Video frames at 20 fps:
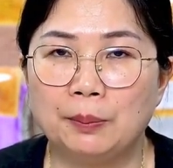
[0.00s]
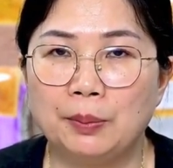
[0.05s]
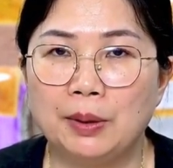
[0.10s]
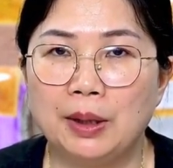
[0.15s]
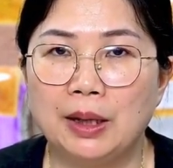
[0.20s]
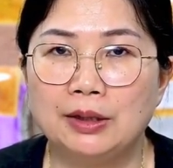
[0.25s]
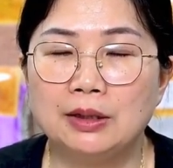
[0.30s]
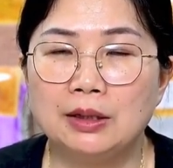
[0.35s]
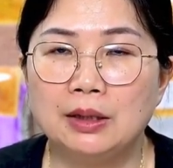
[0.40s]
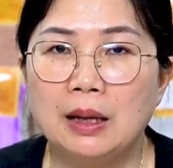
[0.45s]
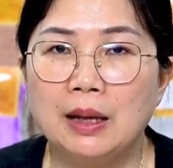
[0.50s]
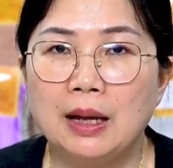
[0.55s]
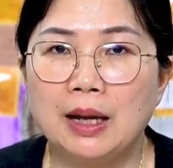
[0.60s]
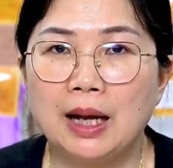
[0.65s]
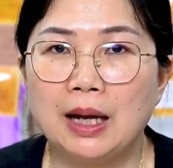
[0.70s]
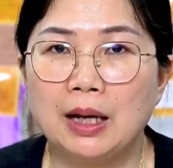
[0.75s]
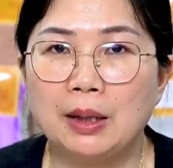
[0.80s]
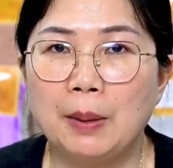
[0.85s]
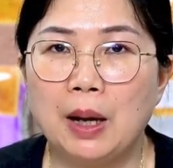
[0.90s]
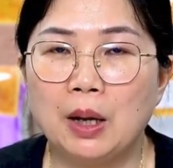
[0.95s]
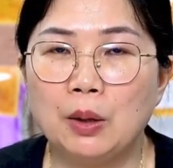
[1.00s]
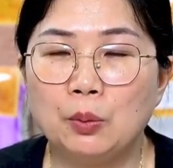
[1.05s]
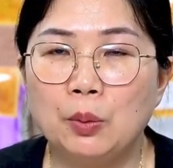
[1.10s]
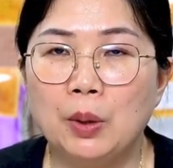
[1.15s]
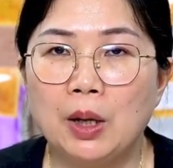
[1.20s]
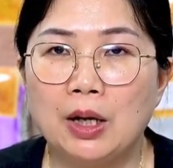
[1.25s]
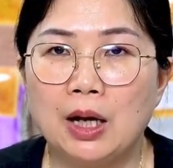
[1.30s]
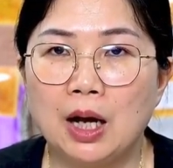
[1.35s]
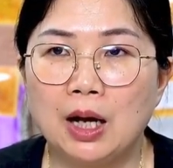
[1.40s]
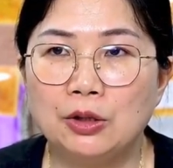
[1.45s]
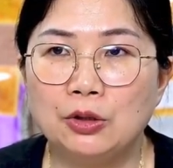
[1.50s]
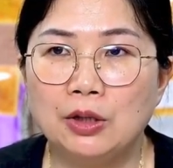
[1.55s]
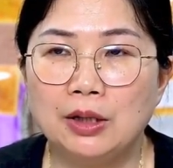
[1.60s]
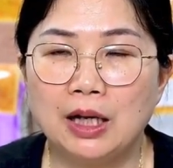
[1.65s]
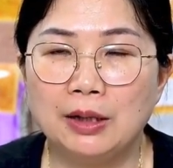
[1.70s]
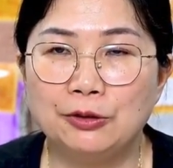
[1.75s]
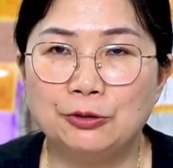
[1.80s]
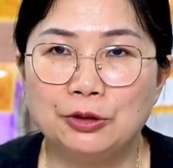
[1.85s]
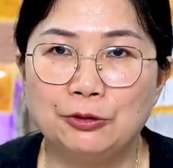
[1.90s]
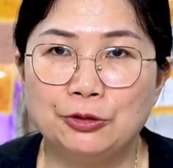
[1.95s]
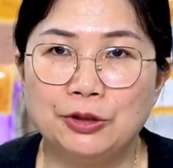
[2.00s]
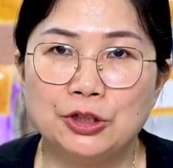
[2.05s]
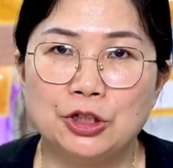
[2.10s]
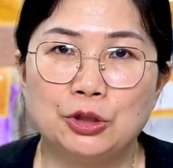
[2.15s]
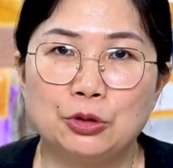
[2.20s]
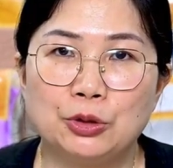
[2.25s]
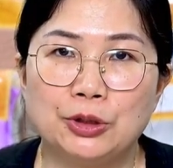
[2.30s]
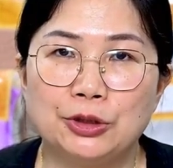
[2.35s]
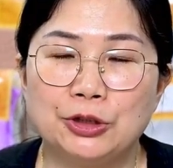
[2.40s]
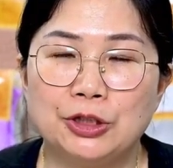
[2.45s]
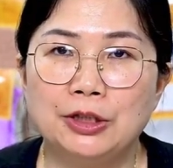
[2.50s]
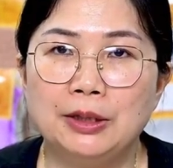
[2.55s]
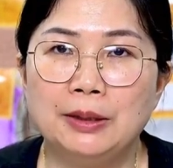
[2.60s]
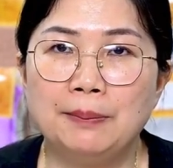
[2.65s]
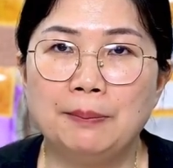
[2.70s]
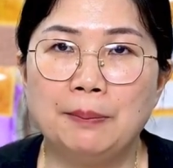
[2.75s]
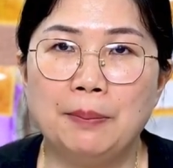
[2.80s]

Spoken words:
pressed at about 150 degrees C.